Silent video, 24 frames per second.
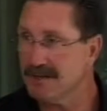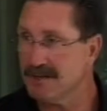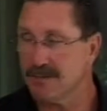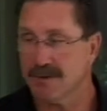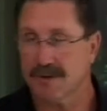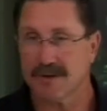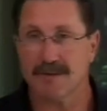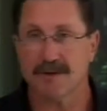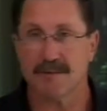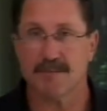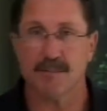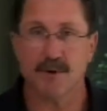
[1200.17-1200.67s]
with
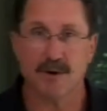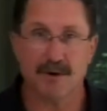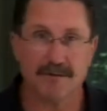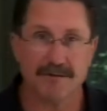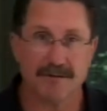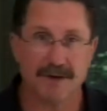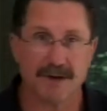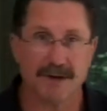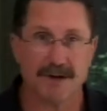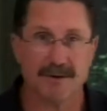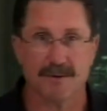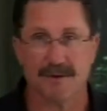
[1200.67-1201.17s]
the
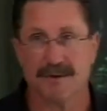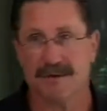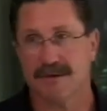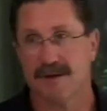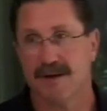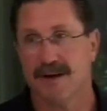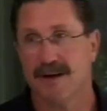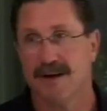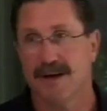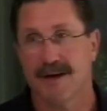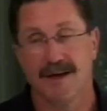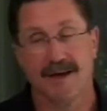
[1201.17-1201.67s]
moving, with the,
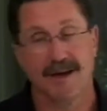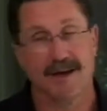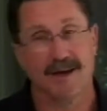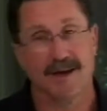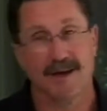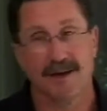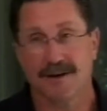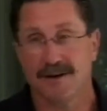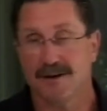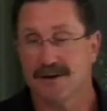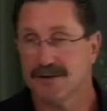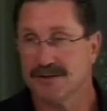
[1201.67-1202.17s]

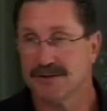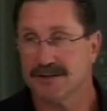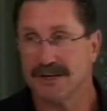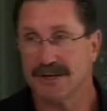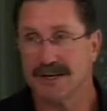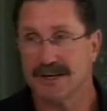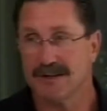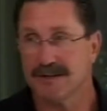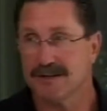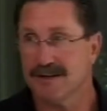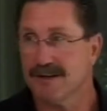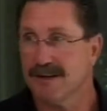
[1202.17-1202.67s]
you know, she
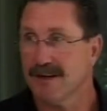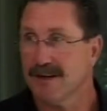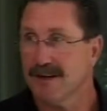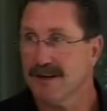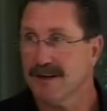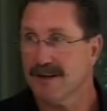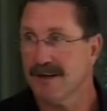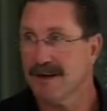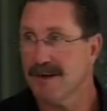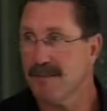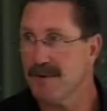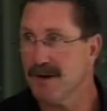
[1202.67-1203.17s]
could
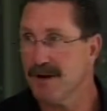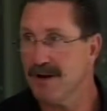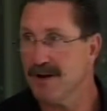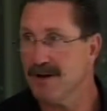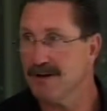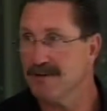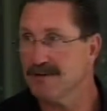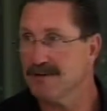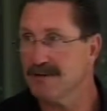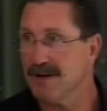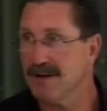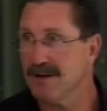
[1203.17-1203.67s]
come in here
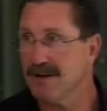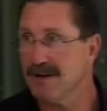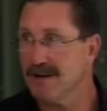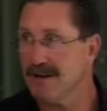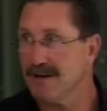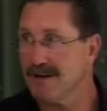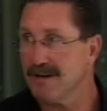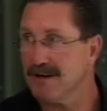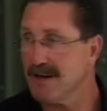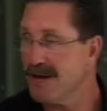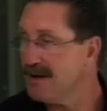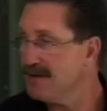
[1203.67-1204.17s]
and tell you a
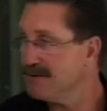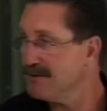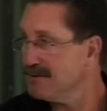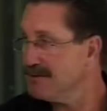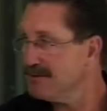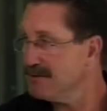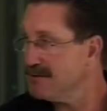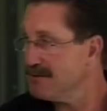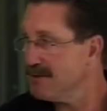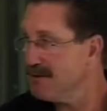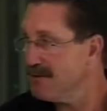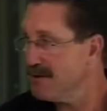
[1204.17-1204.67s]
thousand
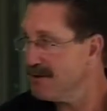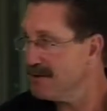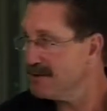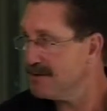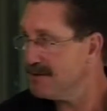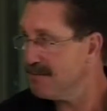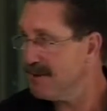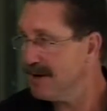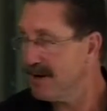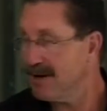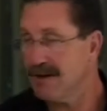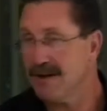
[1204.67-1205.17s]
stories
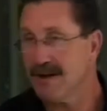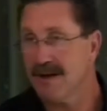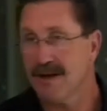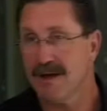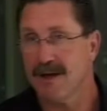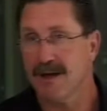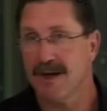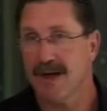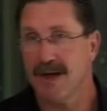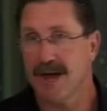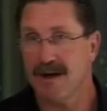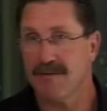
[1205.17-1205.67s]
about
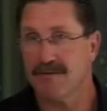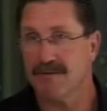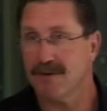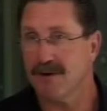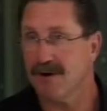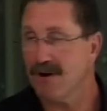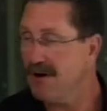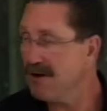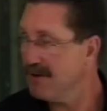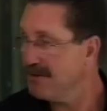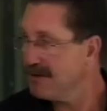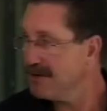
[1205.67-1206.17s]
having to
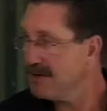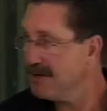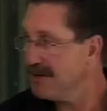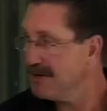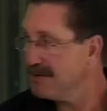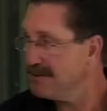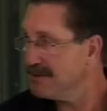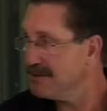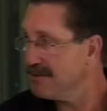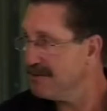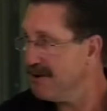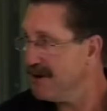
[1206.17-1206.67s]
haul the kids
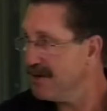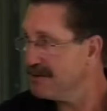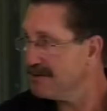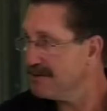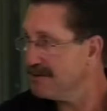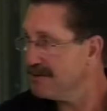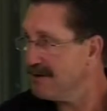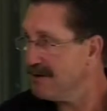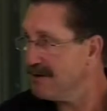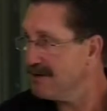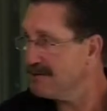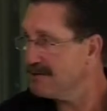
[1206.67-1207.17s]
across the
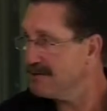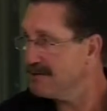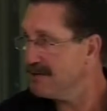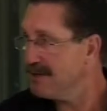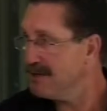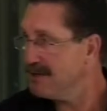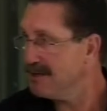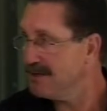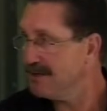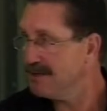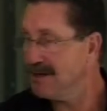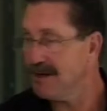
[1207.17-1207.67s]
country
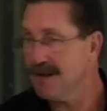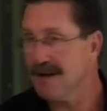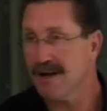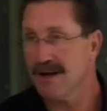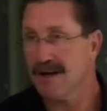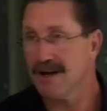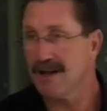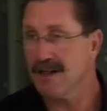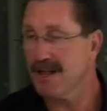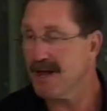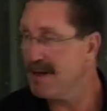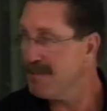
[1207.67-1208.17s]
and
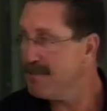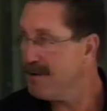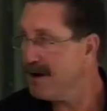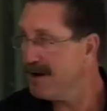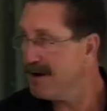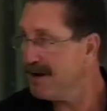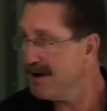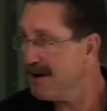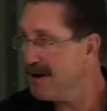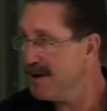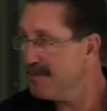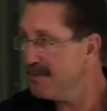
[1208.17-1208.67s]
climb on
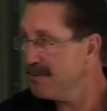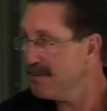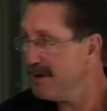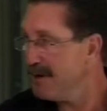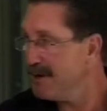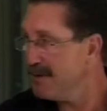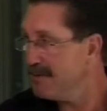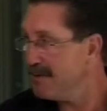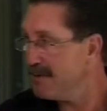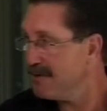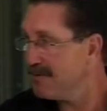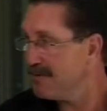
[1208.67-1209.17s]
an airplane
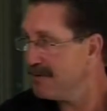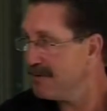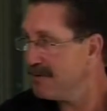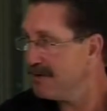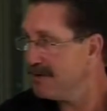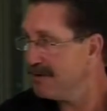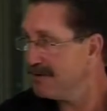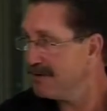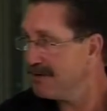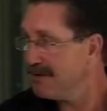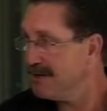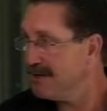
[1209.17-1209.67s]
with three
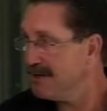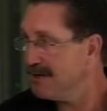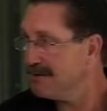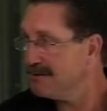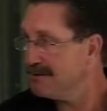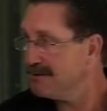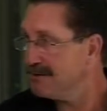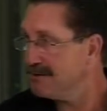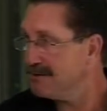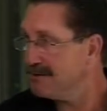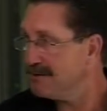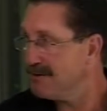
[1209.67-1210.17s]
little kids
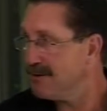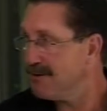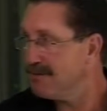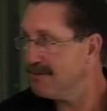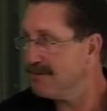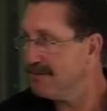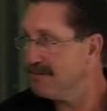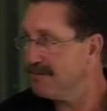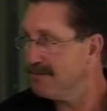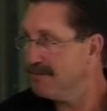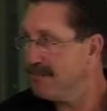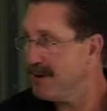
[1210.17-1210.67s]
and
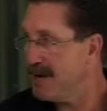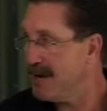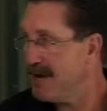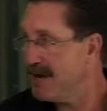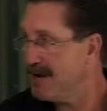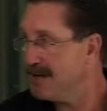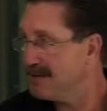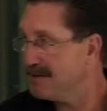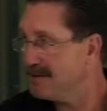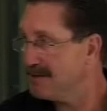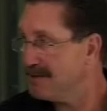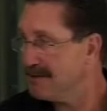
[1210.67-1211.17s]
toting
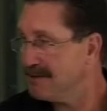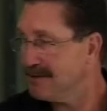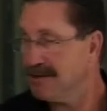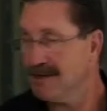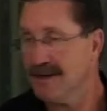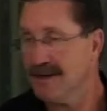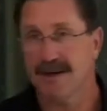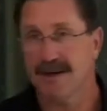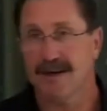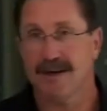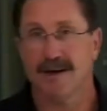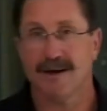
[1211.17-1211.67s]
bags and
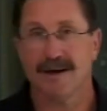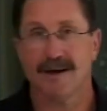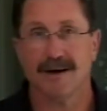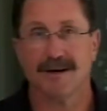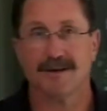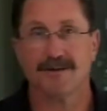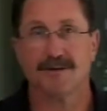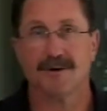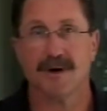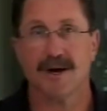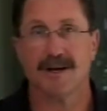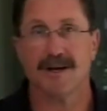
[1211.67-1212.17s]
uh,
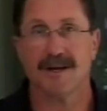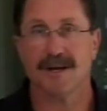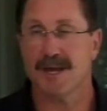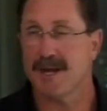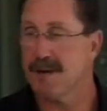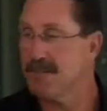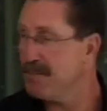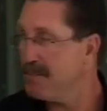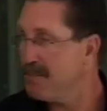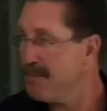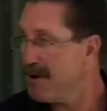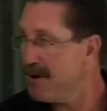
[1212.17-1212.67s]
trying to keep
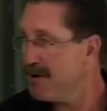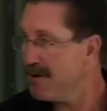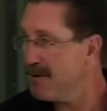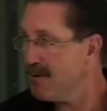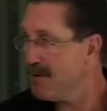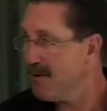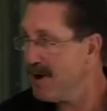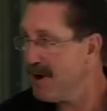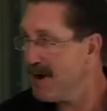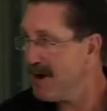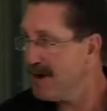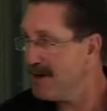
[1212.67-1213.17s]
them all
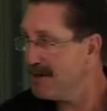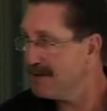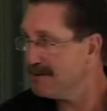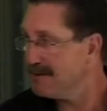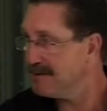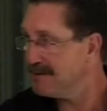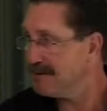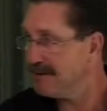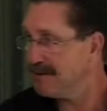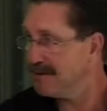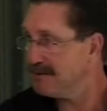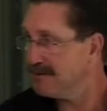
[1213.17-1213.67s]
quiet
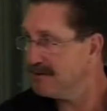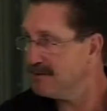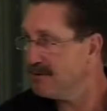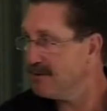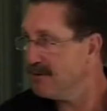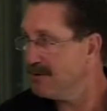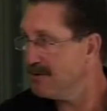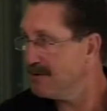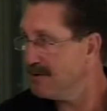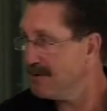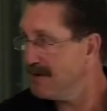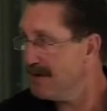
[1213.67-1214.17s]
and
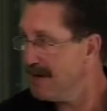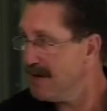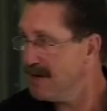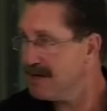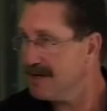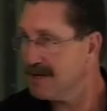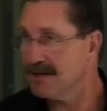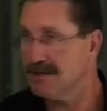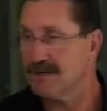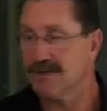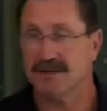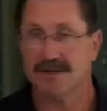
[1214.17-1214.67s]
doing the
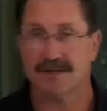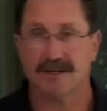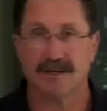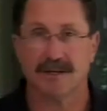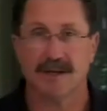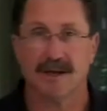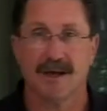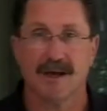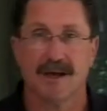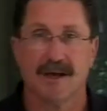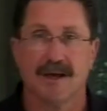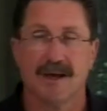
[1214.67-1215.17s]
luggage. And,
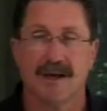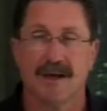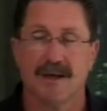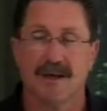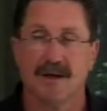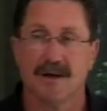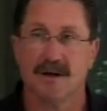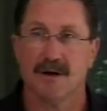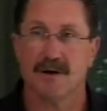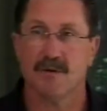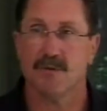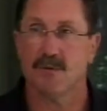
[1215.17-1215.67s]
you
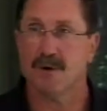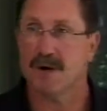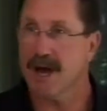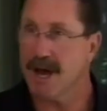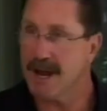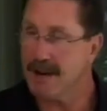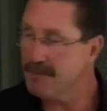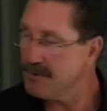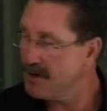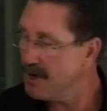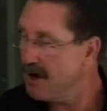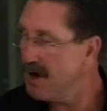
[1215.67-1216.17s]
know, when
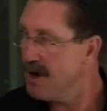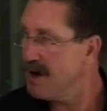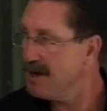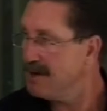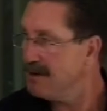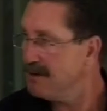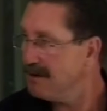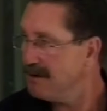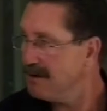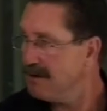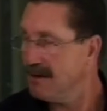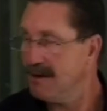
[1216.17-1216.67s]
I'm gone,
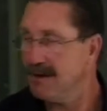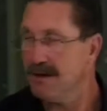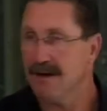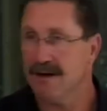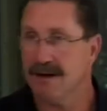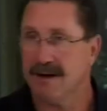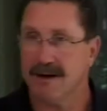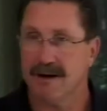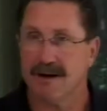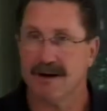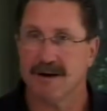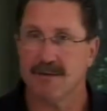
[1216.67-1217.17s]

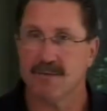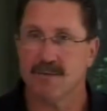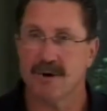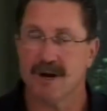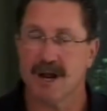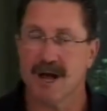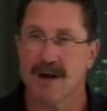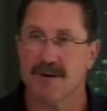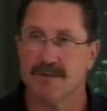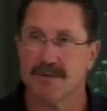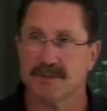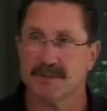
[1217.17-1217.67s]
uh, when
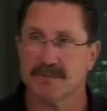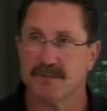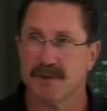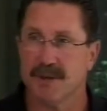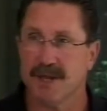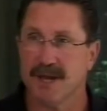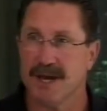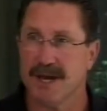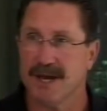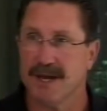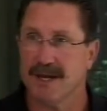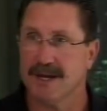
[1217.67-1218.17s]
I was
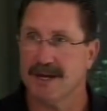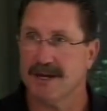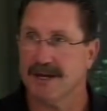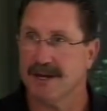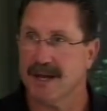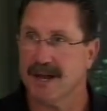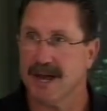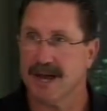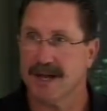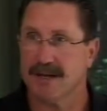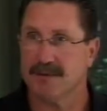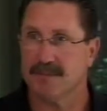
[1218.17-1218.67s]
playing and
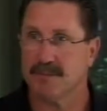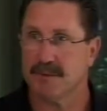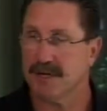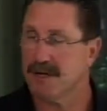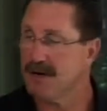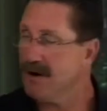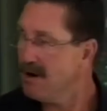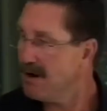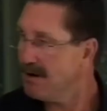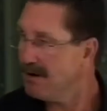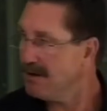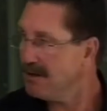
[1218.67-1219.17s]
had to be
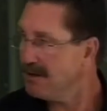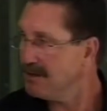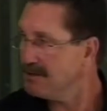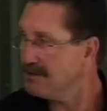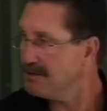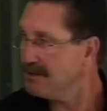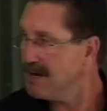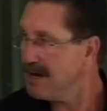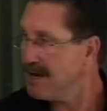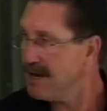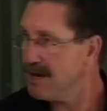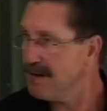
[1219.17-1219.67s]
gone all the
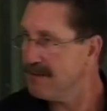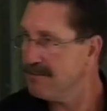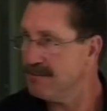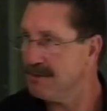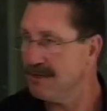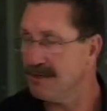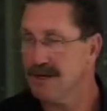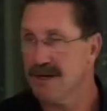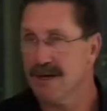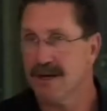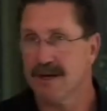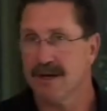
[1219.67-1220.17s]
time. And,
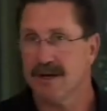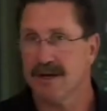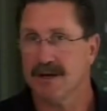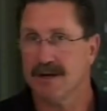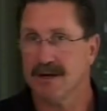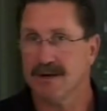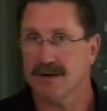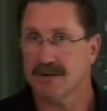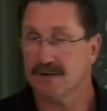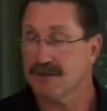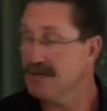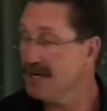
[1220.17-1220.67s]
you
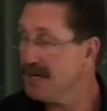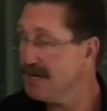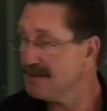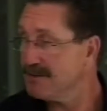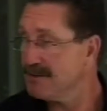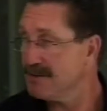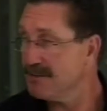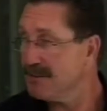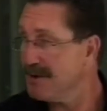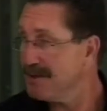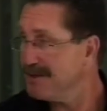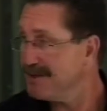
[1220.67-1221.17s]
know, she has to
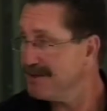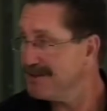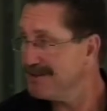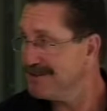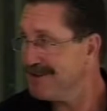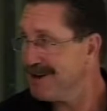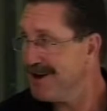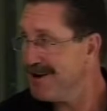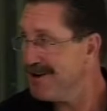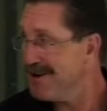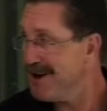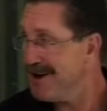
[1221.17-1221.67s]
run the
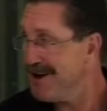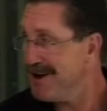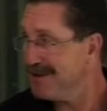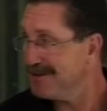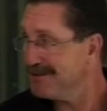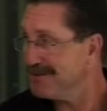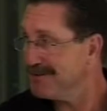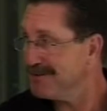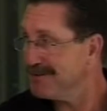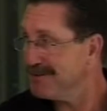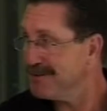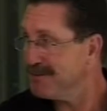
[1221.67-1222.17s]
entire
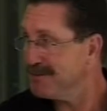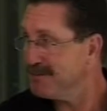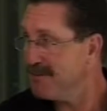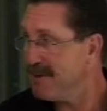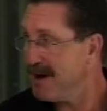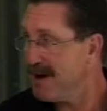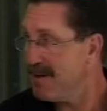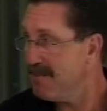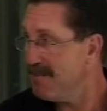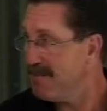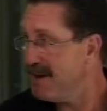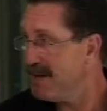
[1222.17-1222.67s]
house. She's
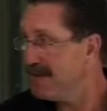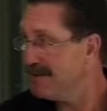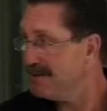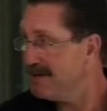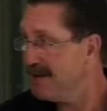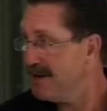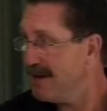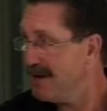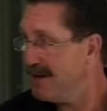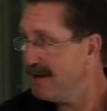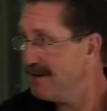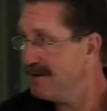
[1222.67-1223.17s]
mom and
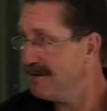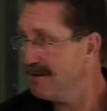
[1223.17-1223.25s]
dad.